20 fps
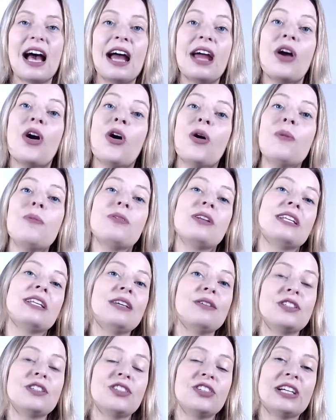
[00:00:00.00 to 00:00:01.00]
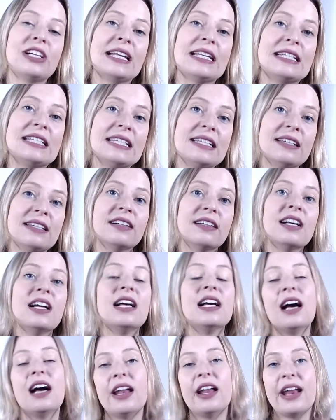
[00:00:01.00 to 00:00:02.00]
I hope it gives you an idea
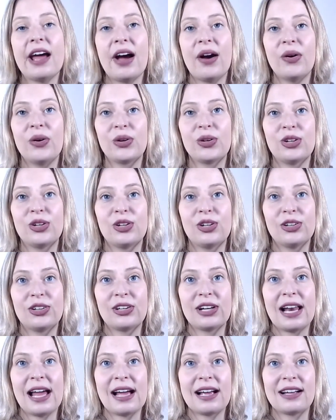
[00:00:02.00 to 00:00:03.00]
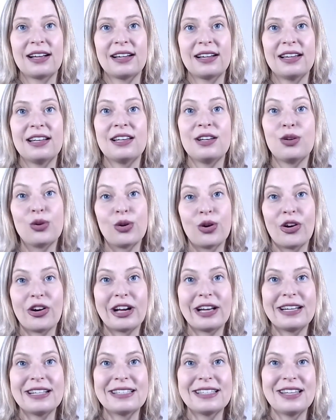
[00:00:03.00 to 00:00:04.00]
on how it could look like in your
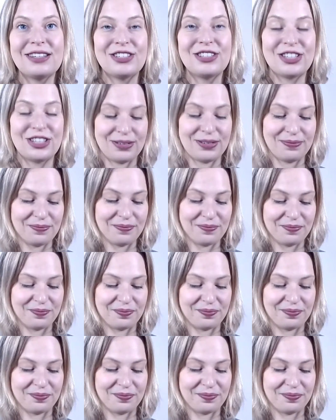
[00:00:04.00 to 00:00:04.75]
organization.